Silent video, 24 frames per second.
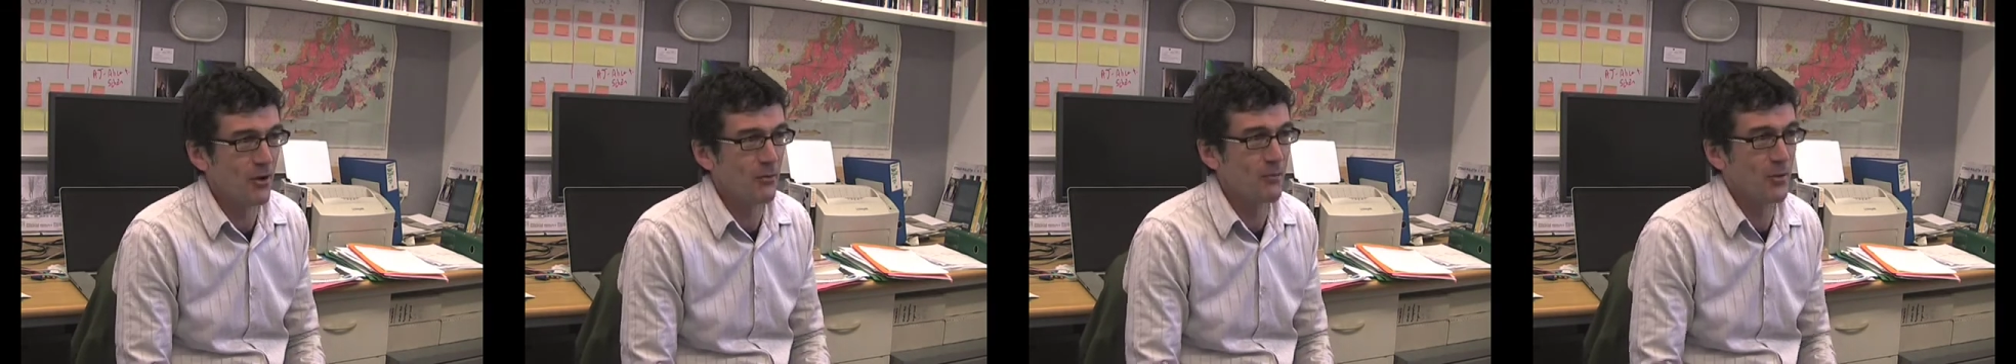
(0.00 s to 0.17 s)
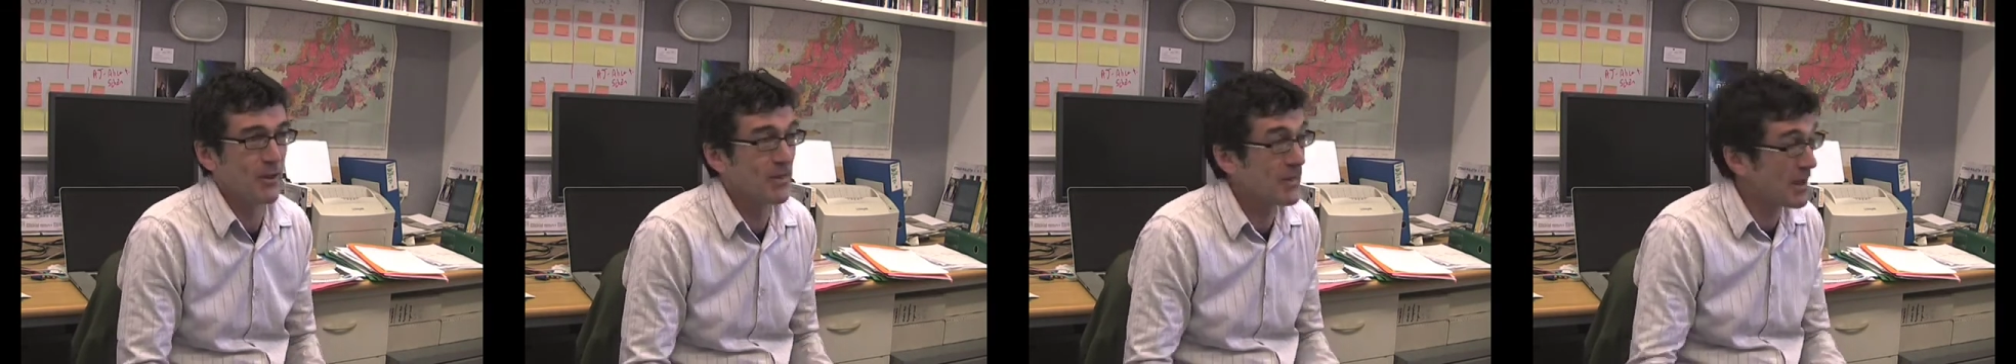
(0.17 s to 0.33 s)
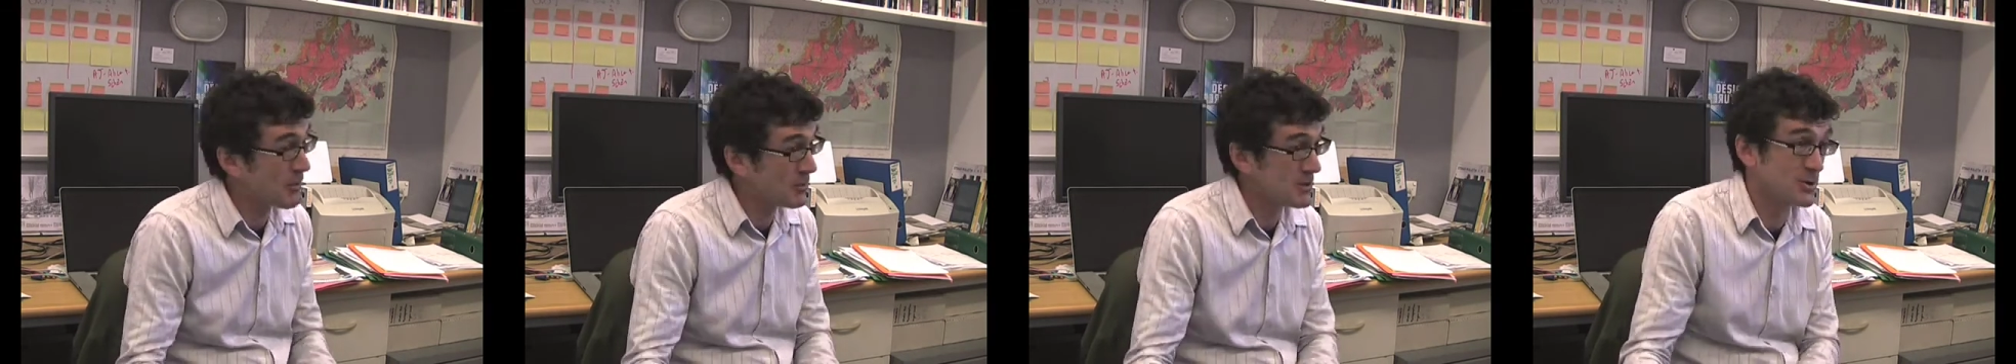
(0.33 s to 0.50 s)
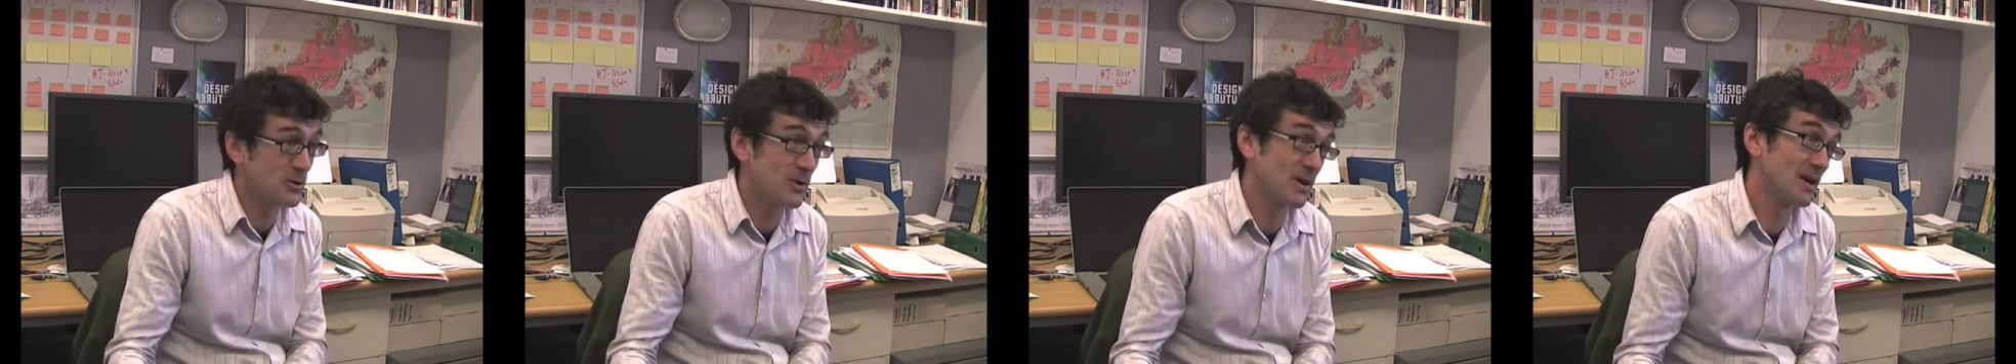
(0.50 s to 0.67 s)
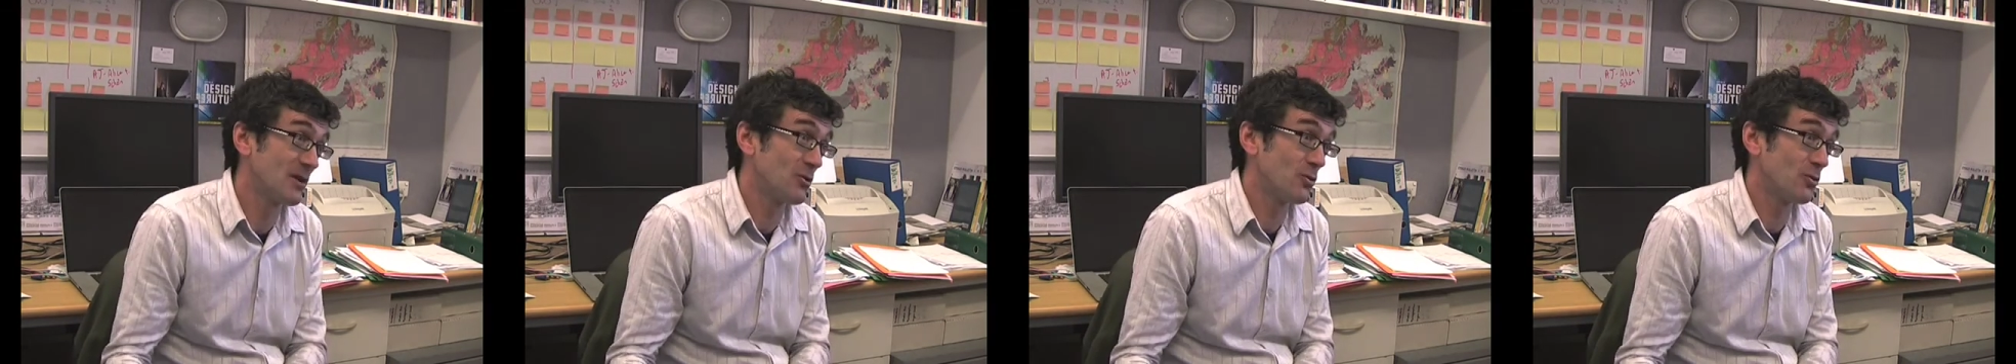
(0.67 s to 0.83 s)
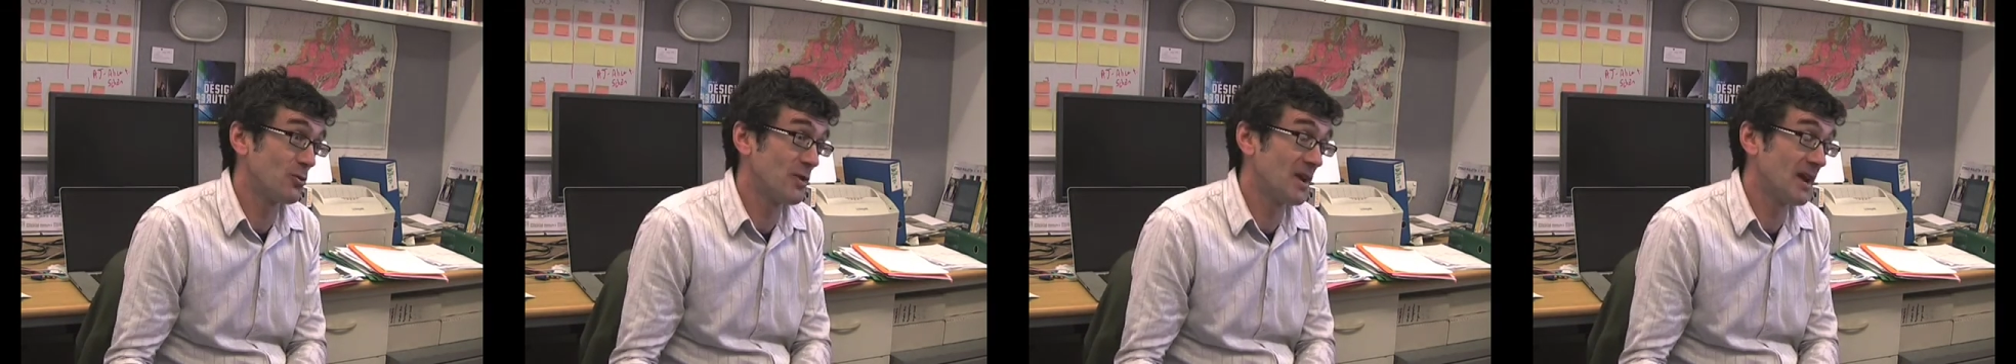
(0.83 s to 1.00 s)
but they were doing
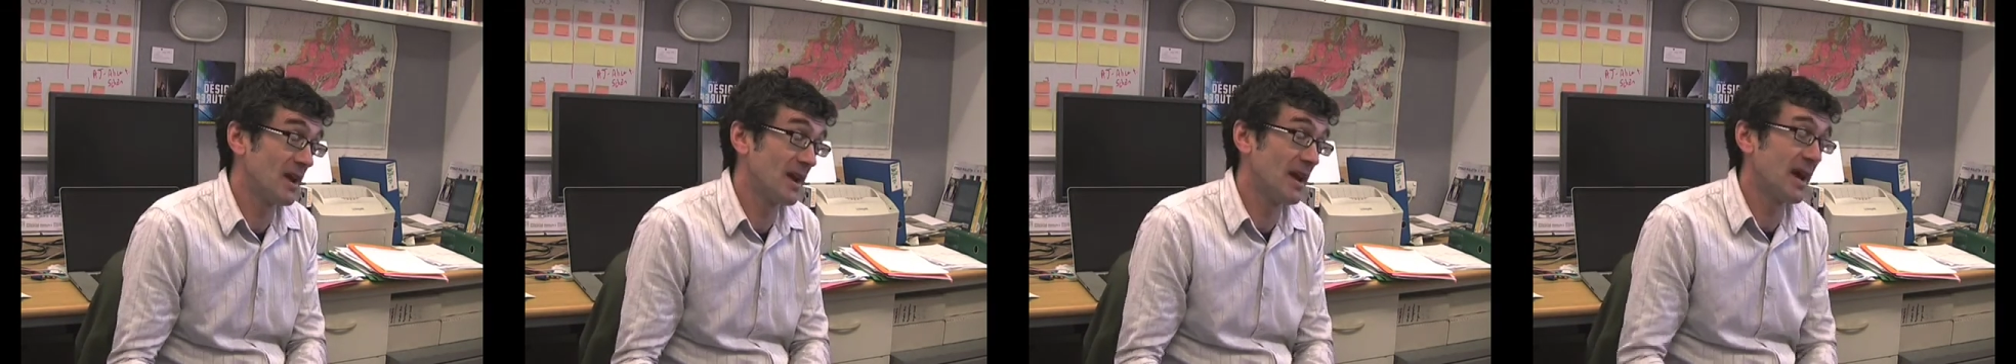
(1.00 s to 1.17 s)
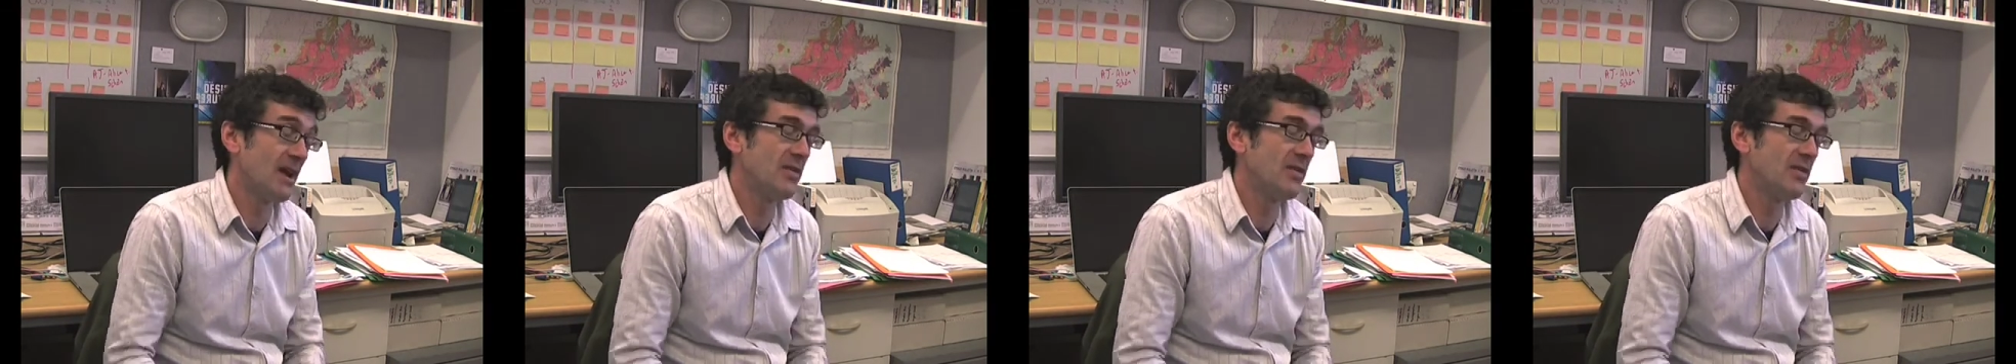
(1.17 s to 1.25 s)
it already.